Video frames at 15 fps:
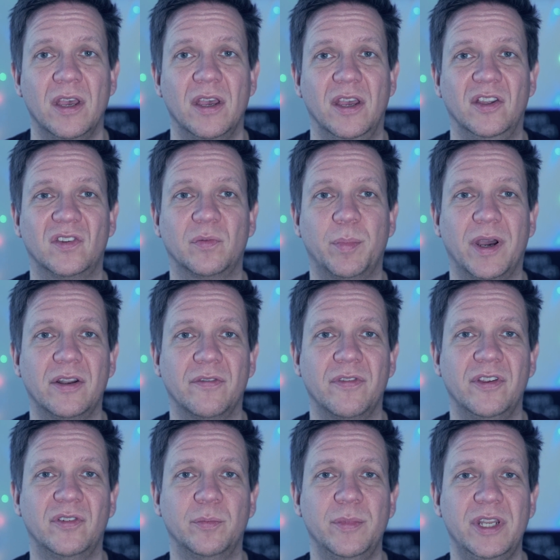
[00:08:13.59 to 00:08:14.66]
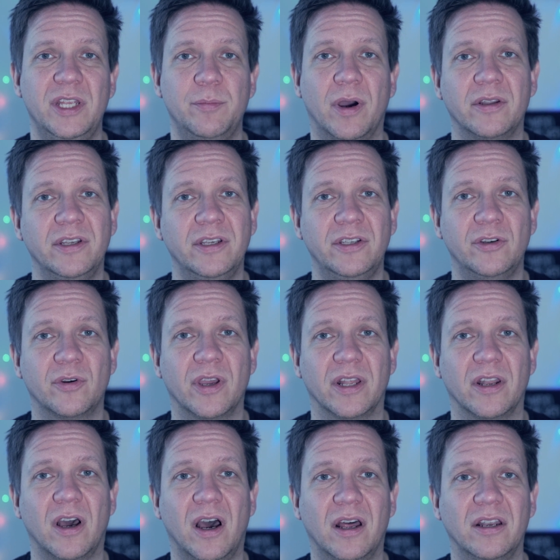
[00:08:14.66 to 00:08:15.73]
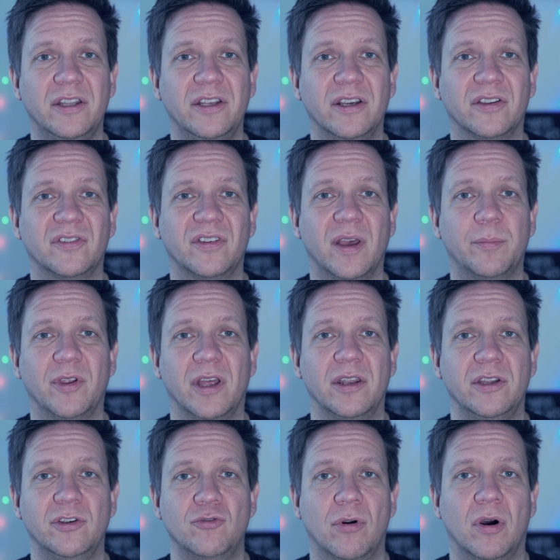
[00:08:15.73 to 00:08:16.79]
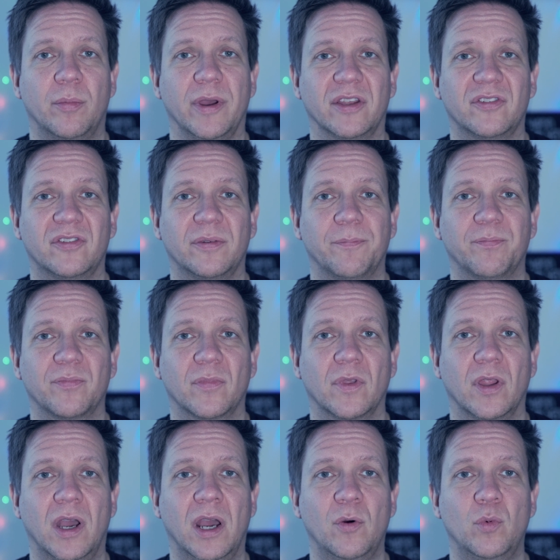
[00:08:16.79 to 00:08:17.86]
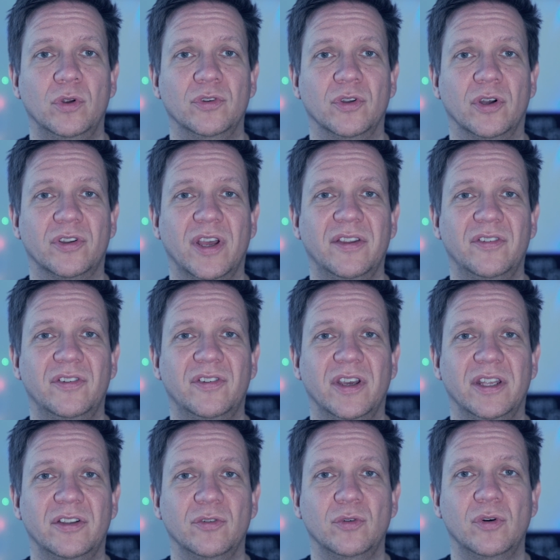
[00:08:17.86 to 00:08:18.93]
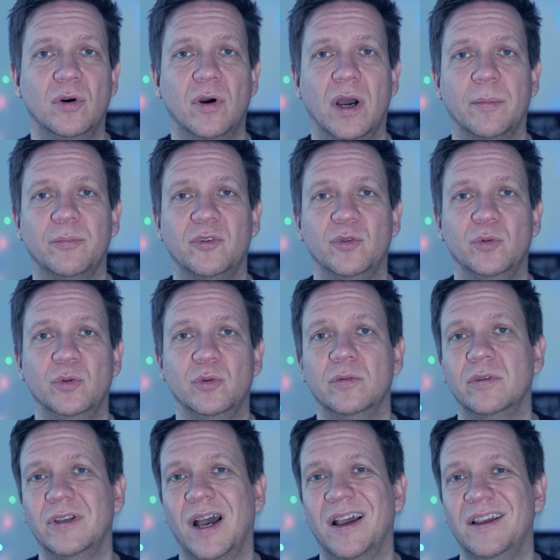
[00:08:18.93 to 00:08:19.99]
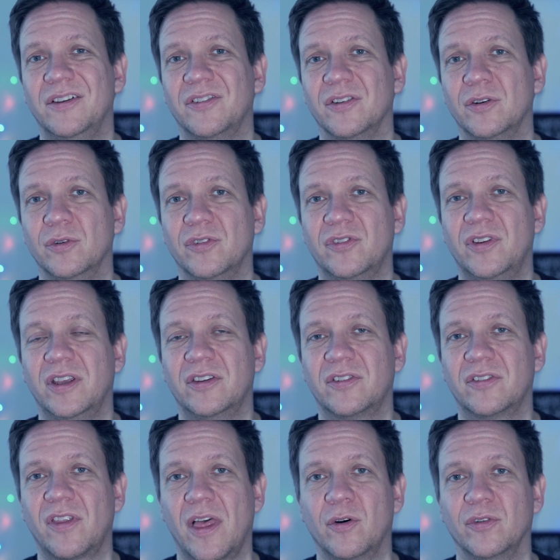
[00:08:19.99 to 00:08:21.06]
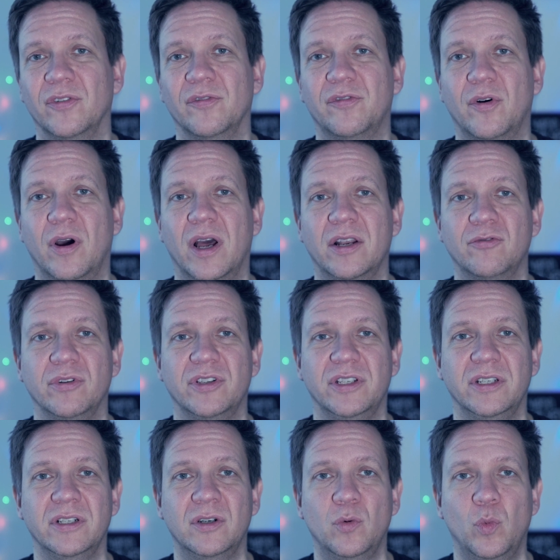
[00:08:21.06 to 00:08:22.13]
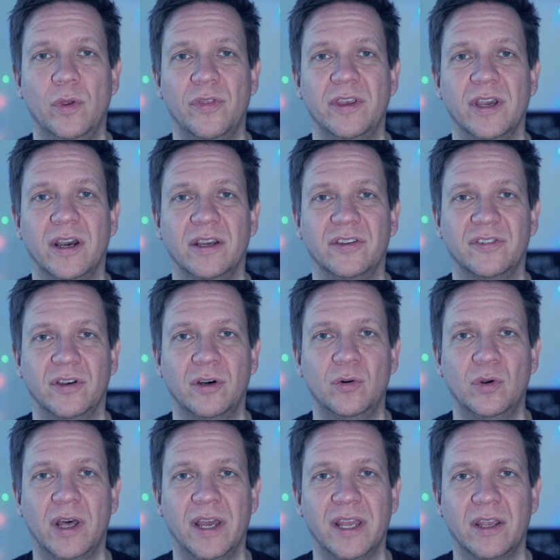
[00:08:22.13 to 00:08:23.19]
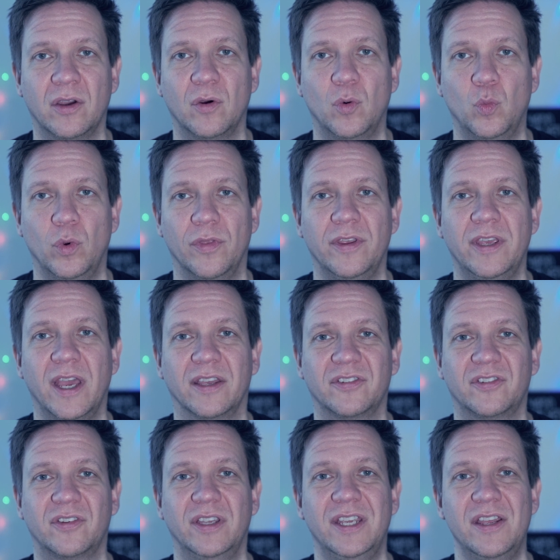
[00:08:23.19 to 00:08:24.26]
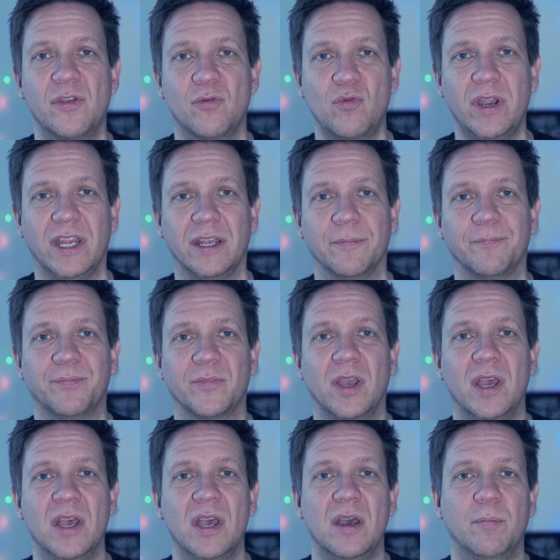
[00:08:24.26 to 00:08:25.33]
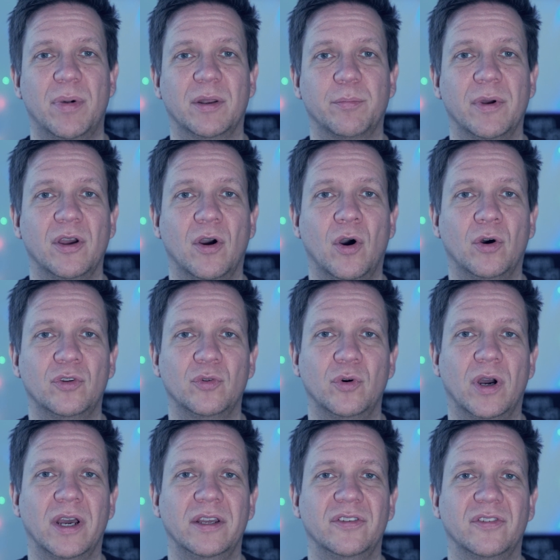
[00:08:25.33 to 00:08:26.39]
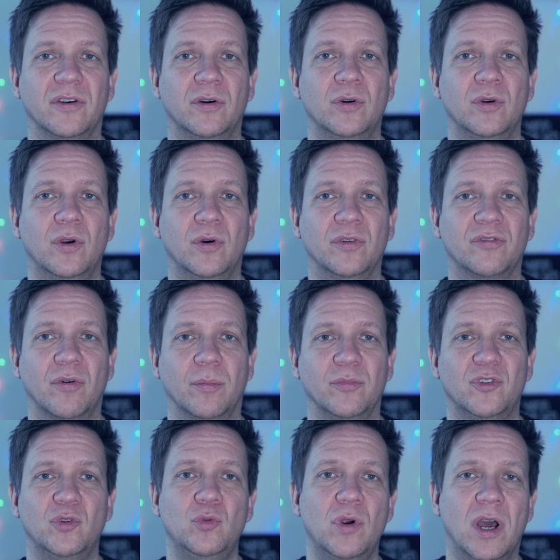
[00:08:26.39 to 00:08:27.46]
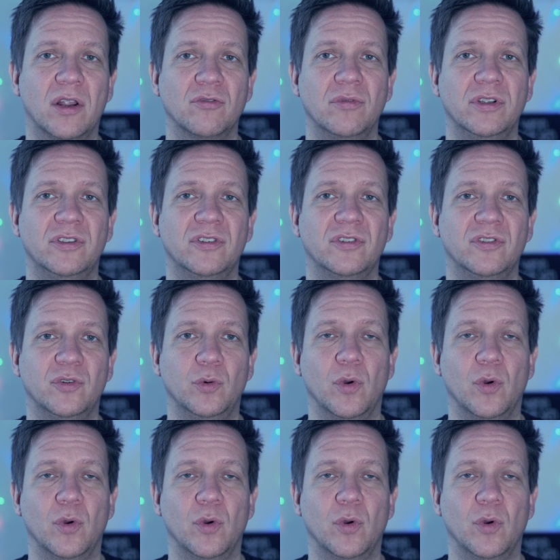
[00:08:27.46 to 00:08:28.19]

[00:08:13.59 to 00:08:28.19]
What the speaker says: In spite of this mini body, you can hardly accept any drawbacks. I would not hesitate to go up to ISO 6400 here with the ISO like with the XE3. But my auto ISO goes from 200 to